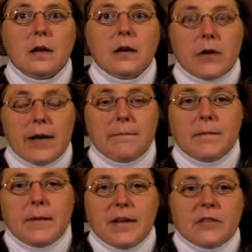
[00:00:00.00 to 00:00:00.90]
Okay,
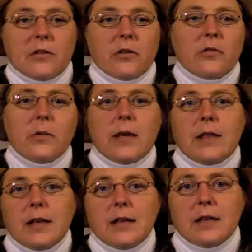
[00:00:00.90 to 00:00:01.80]
so you may
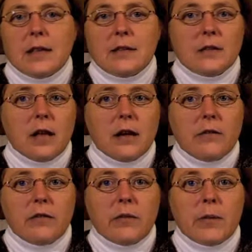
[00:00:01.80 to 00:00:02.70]
think that that's a lot of
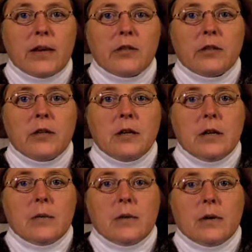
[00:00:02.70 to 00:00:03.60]
information,
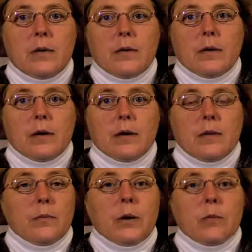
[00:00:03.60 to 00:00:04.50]

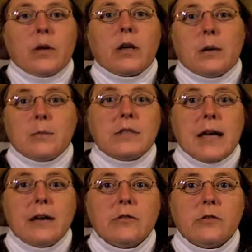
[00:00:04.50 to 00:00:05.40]
but when it comes
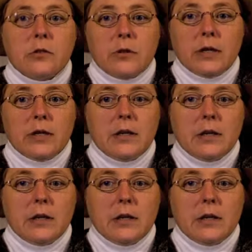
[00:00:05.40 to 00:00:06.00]
down to it,